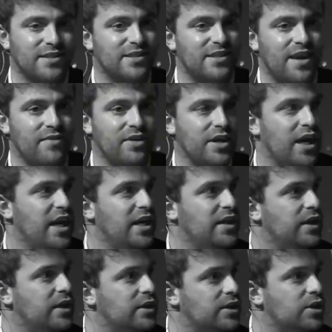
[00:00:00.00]
bolster
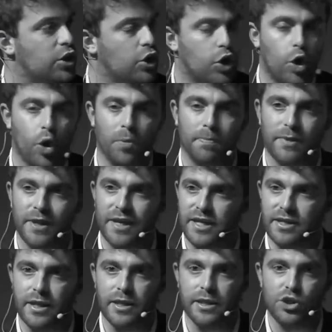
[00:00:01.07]
Newcastle's defensive
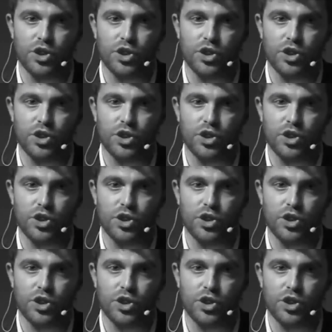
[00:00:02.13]
ranks: